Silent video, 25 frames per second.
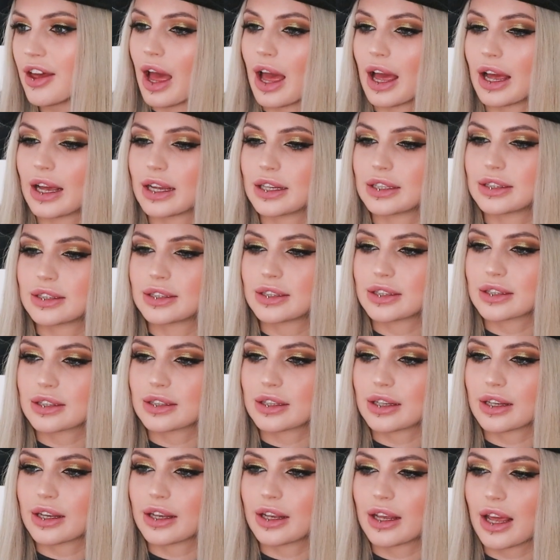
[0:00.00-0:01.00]
And
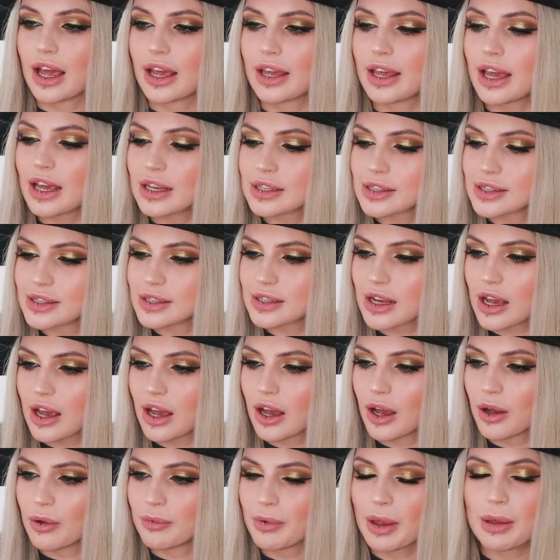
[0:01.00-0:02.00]
I guess
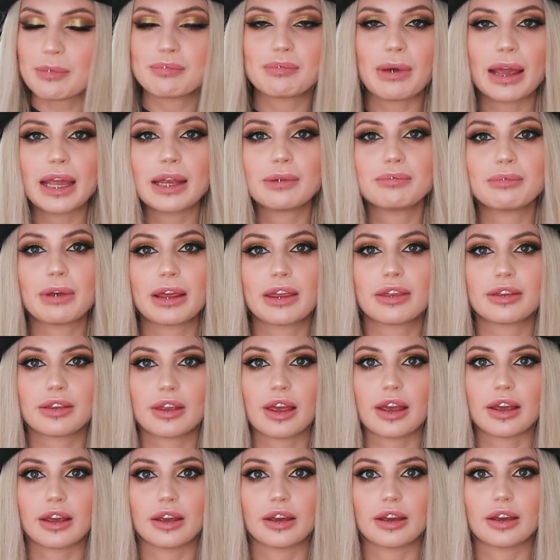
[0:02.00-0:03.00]
it made me
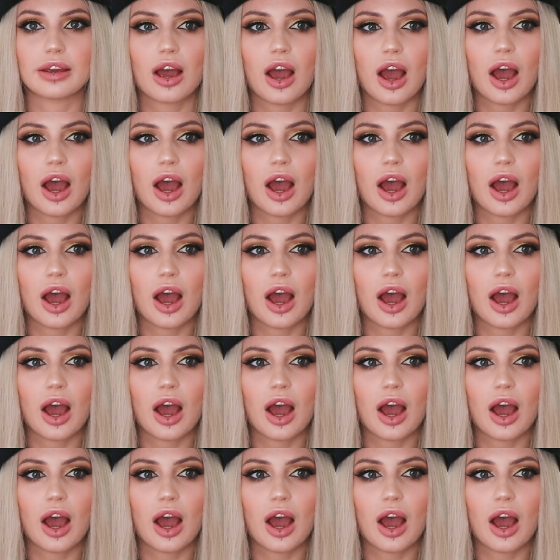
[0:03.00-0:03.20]
think,